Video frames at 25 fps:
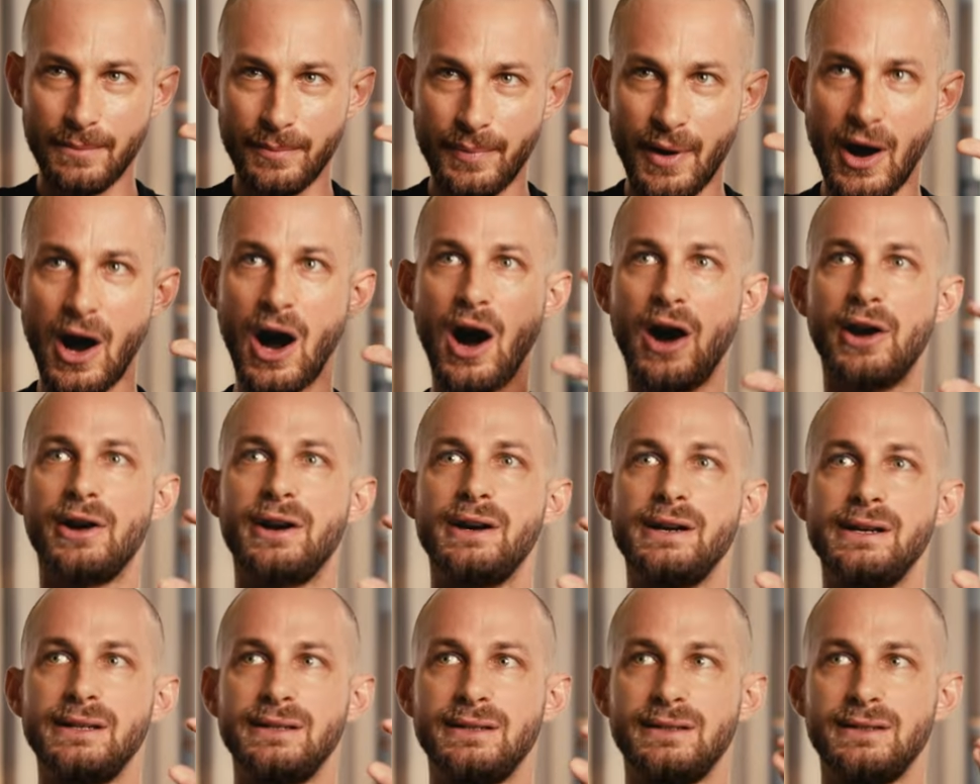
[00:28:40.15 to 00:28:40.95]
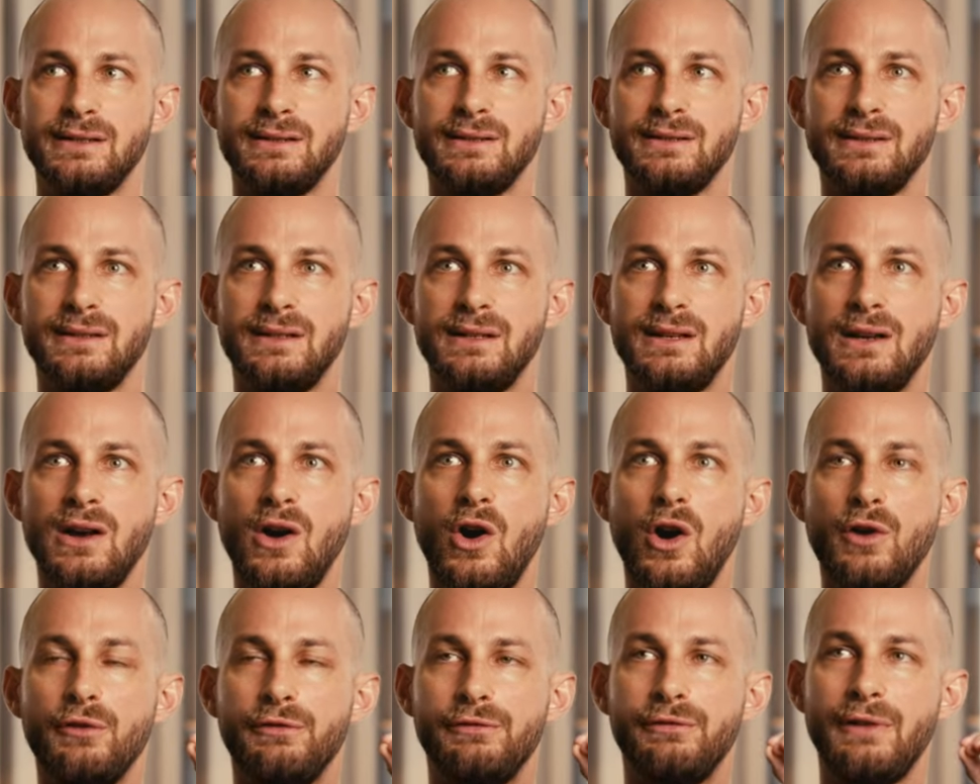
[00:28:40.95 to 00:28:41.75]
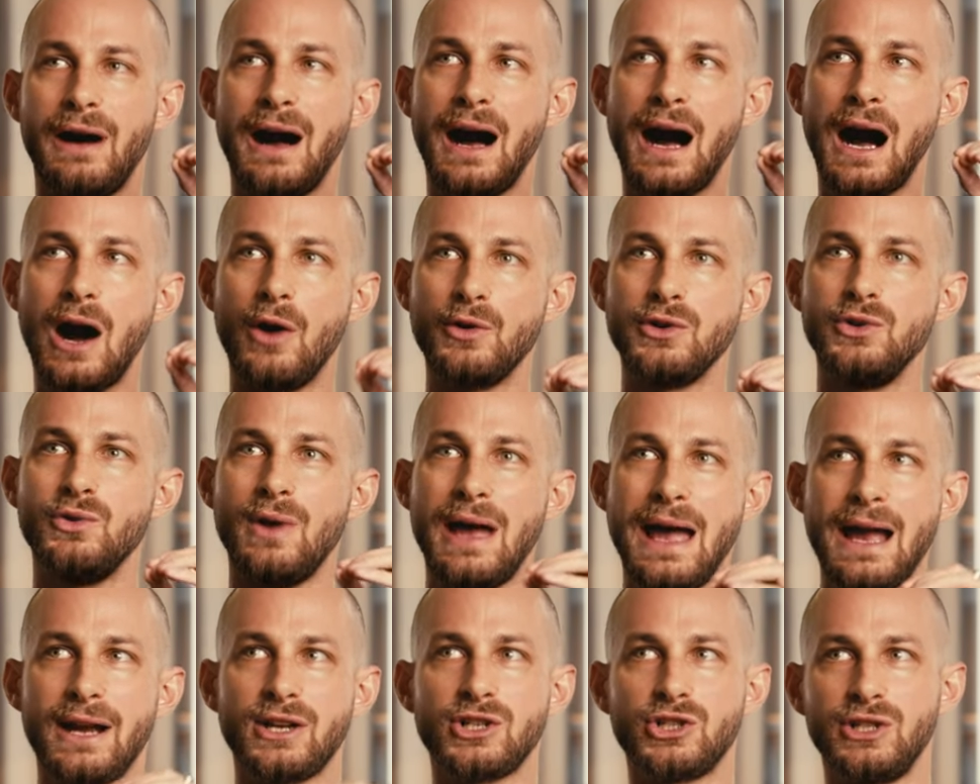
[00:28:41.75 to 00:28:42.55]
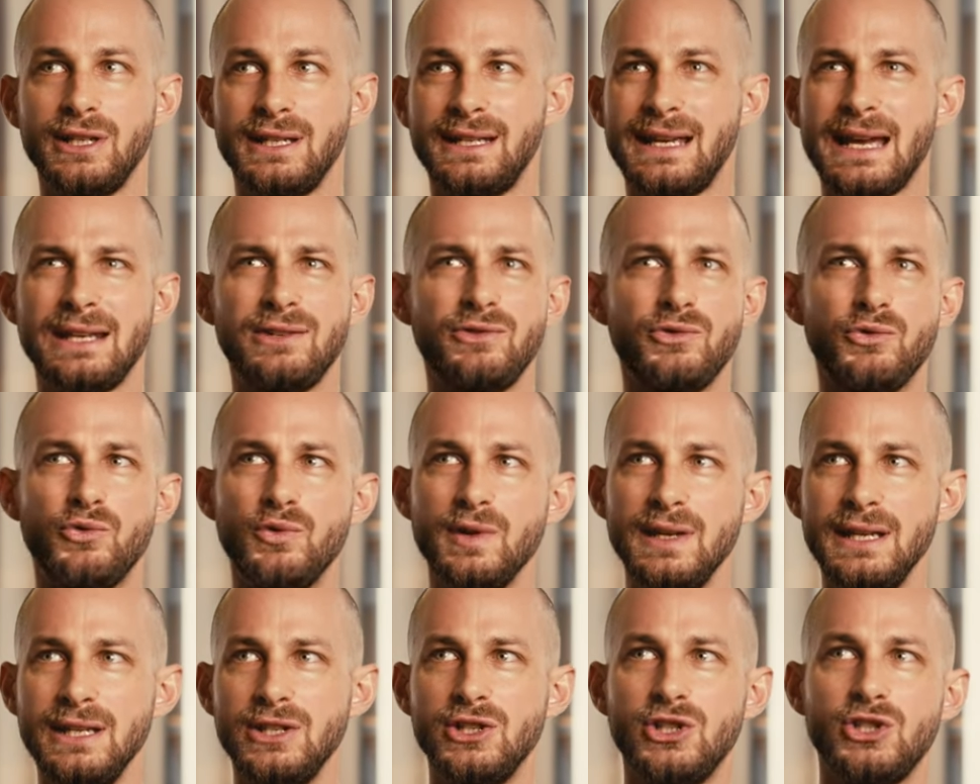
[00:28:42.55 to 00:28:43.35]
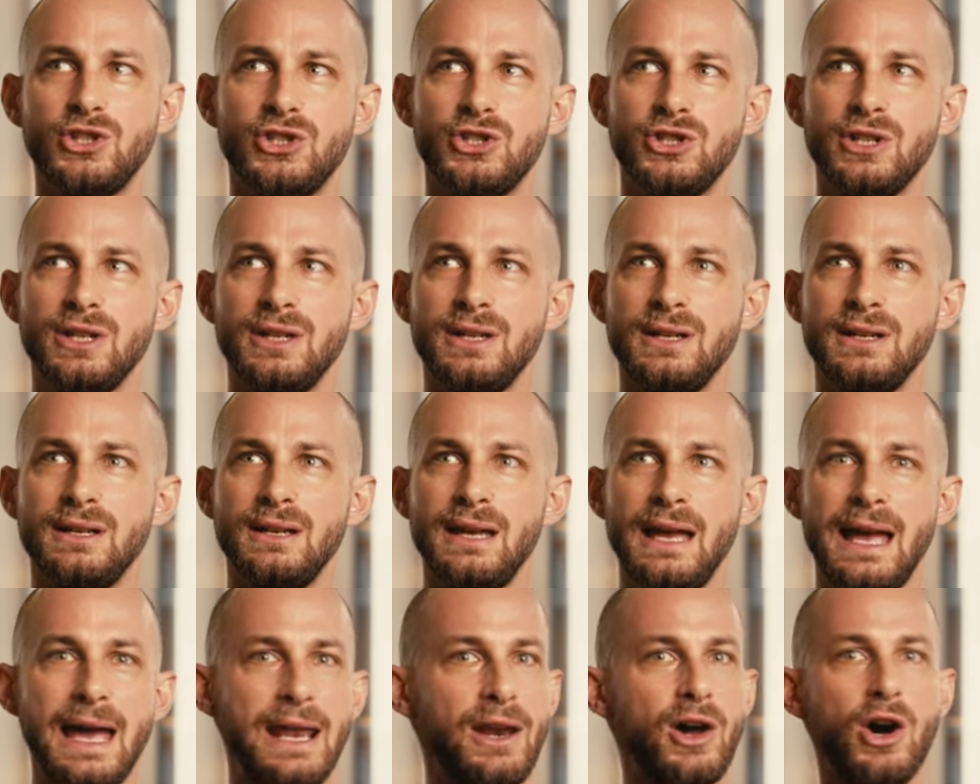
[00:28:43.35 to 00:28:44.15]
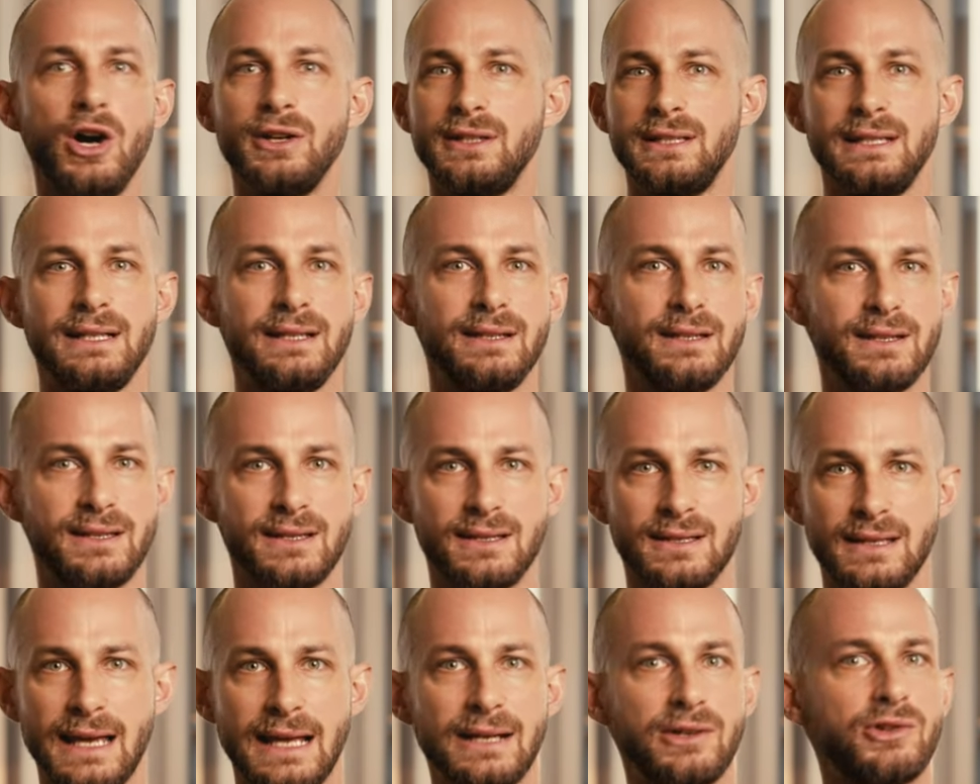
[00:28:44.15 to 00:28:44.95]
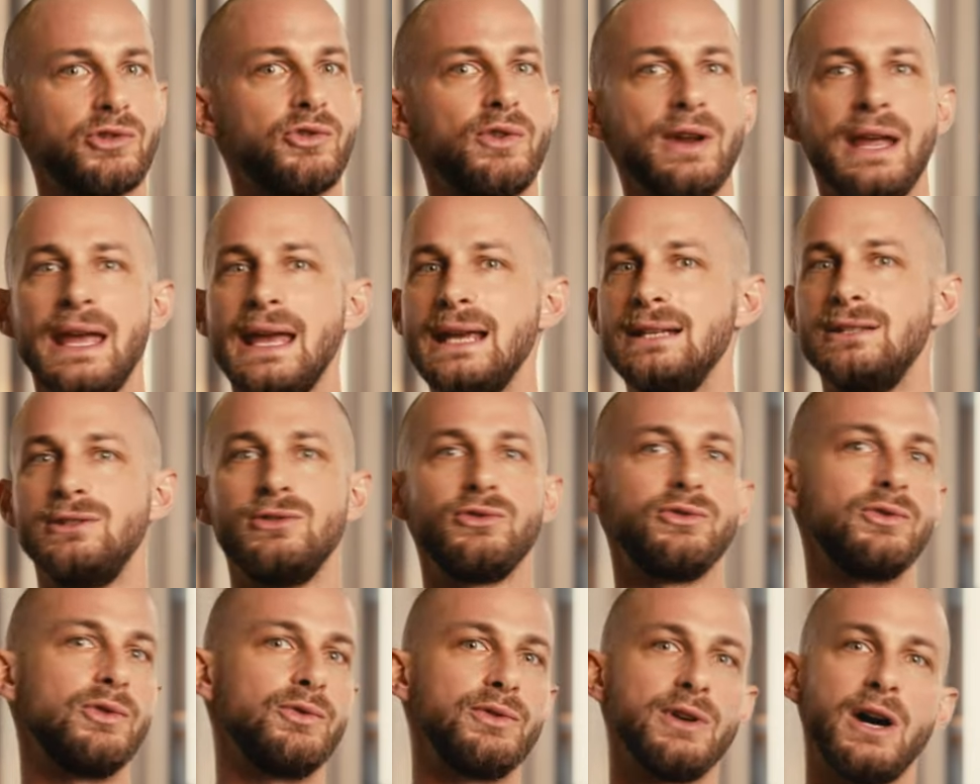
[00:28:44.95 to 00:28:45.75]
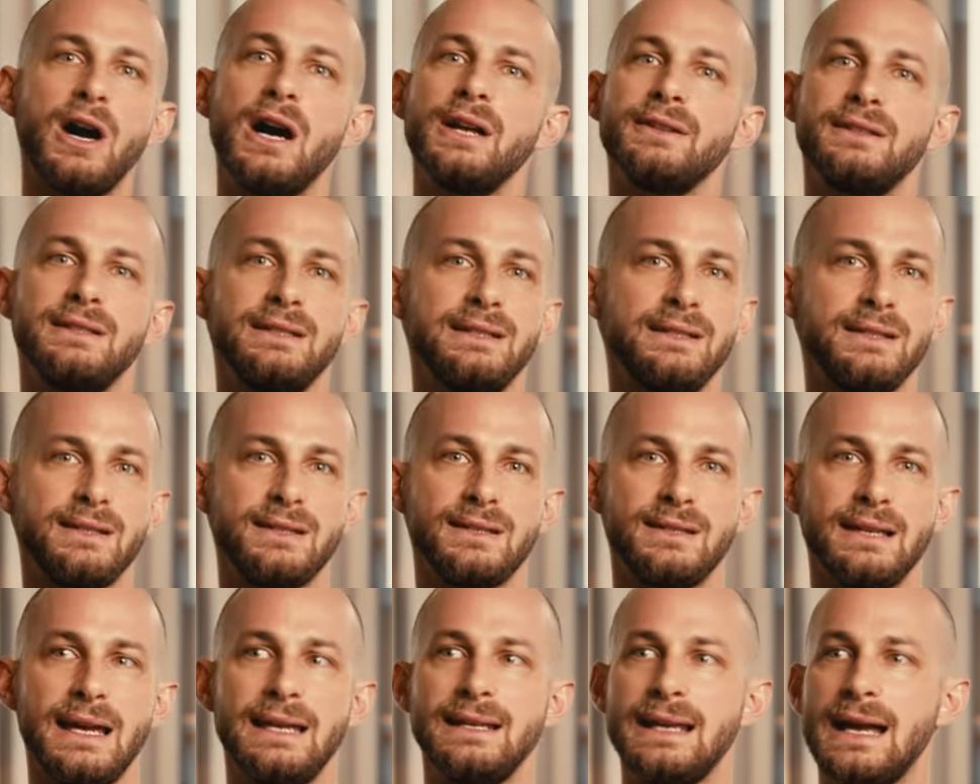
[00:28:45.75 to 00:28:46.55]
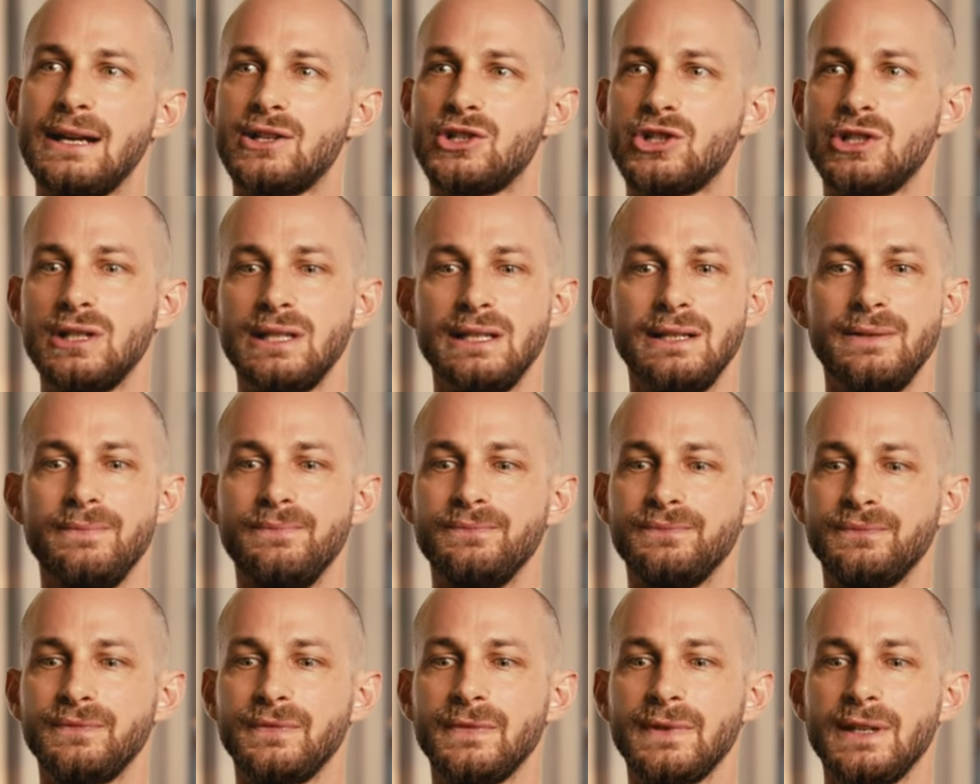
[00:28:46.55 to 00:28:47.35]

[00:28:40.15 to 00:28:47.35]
part of how you actually can reach an audience and create your own audience and actually